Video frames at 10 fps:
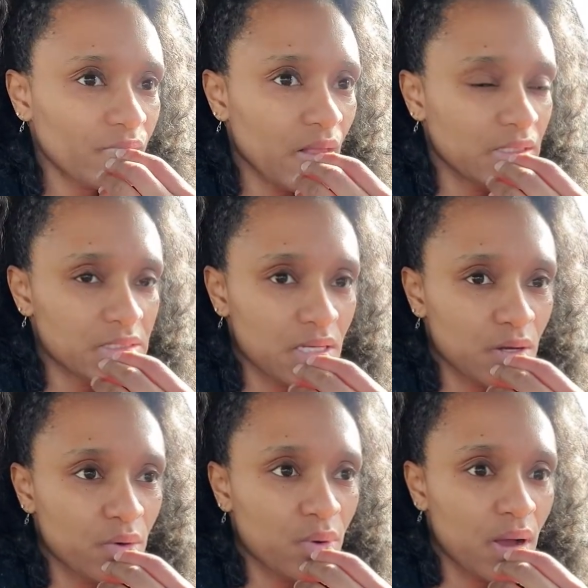
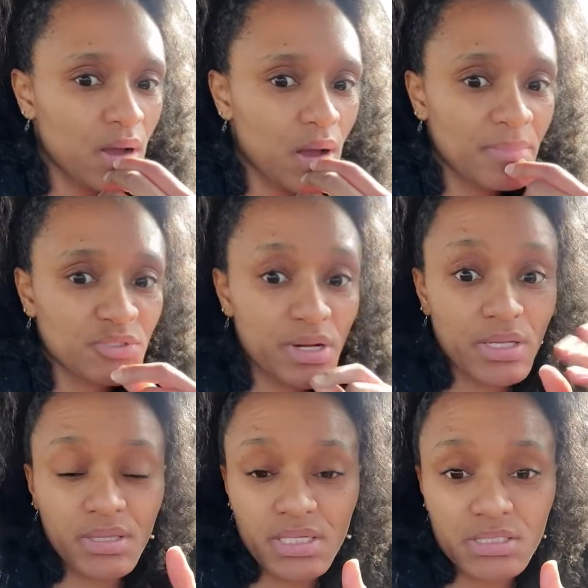So I'm gonna try to get
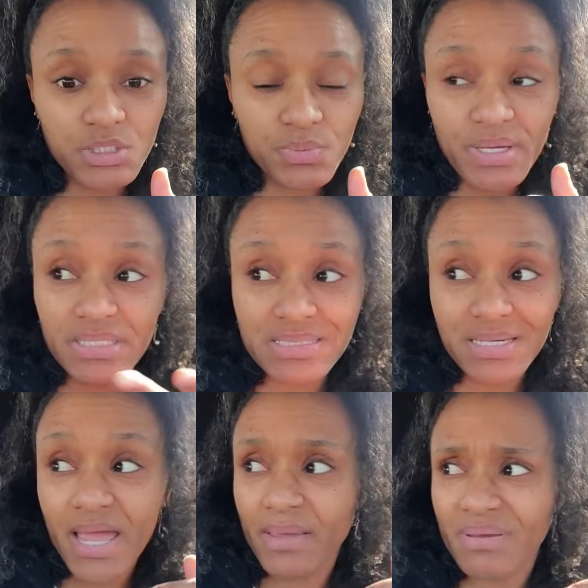that situated
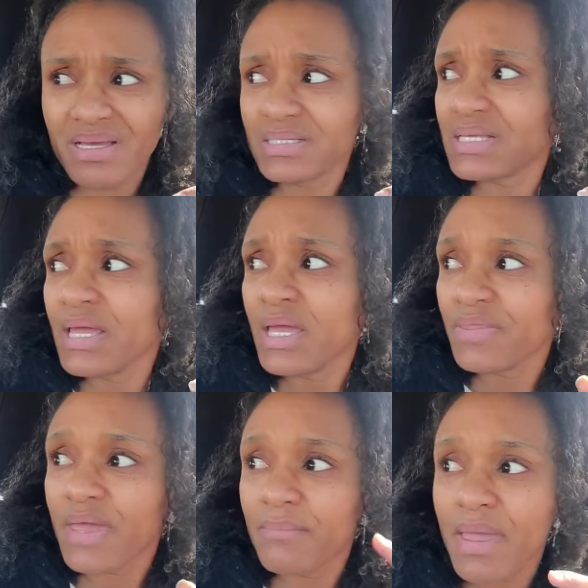today, because
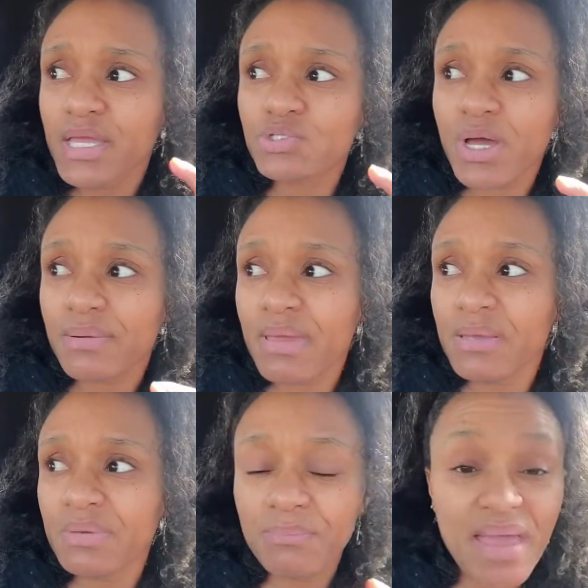they may try to make
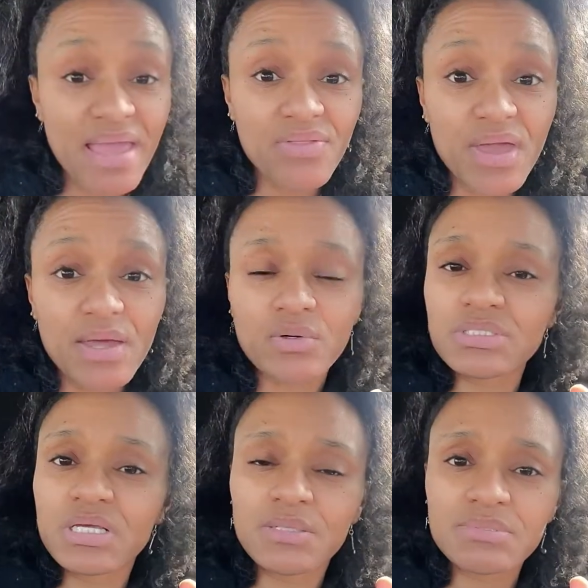me pay that or
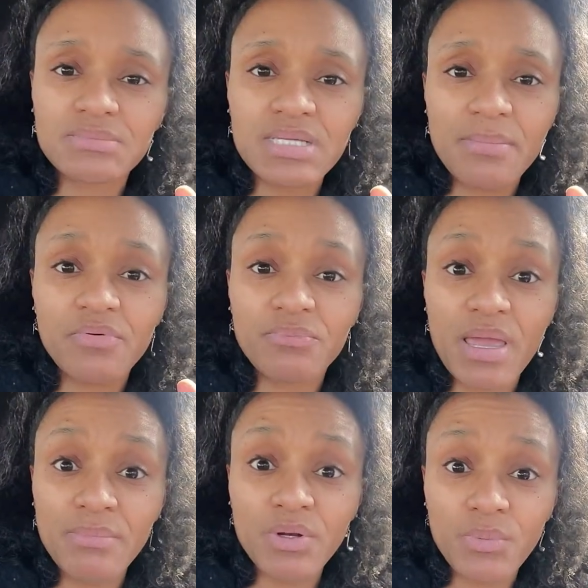set up some type of
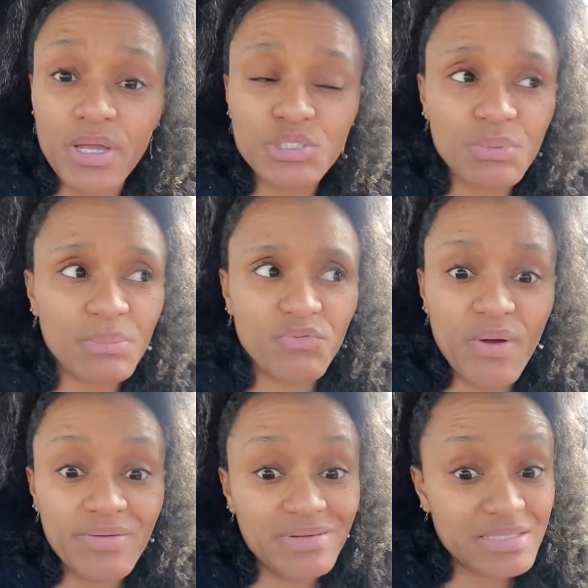payment arrangement before I
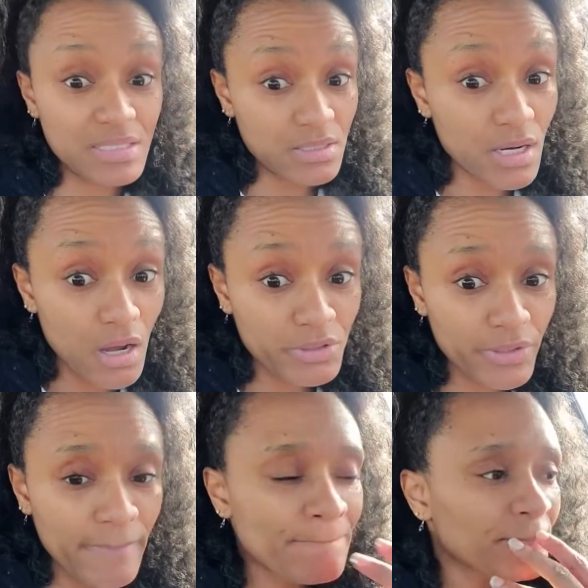even see the doctor,
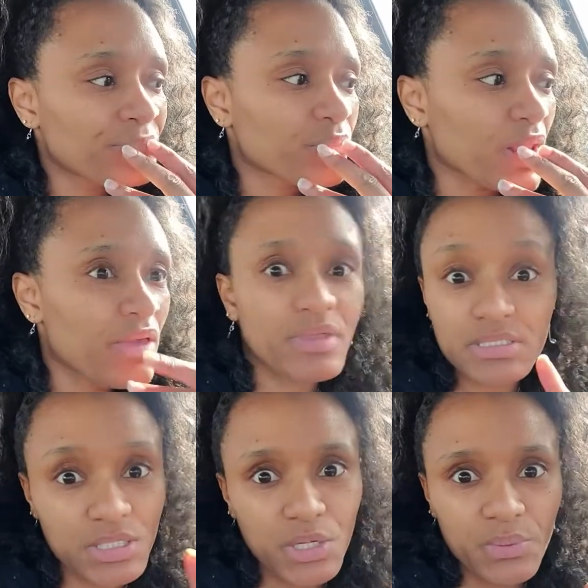and that's a
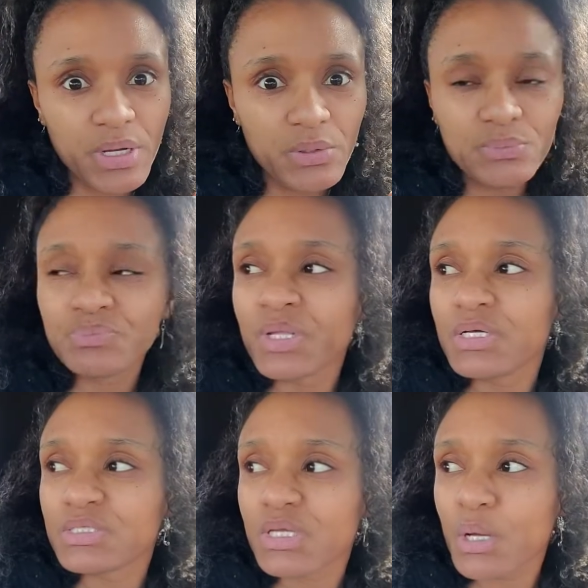no-go.
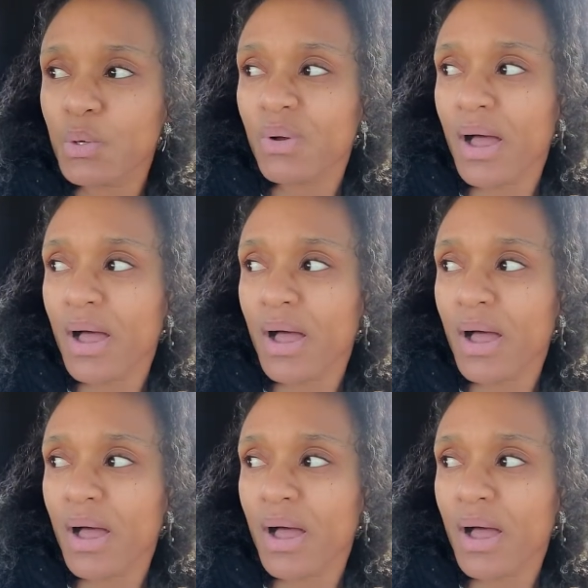So